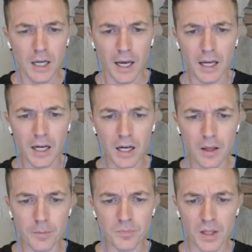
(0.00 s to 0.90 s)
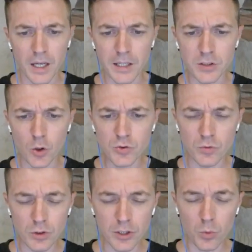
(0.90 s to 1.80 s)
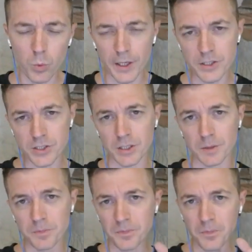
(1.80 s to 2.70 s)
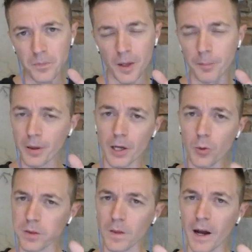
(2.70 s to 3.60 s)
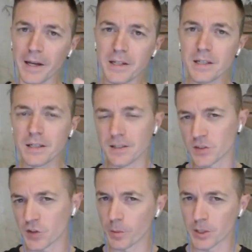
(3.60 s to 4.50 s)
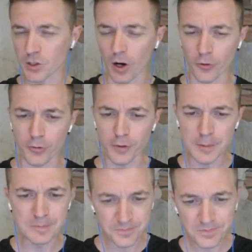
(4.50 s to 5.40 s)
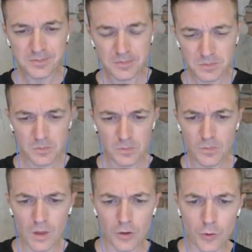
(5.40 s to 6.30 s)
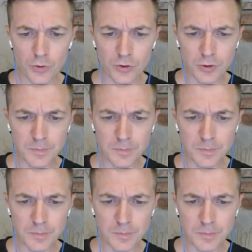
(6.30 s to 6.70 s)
And those are really good ways to play with lighting and cinematography. Those are great.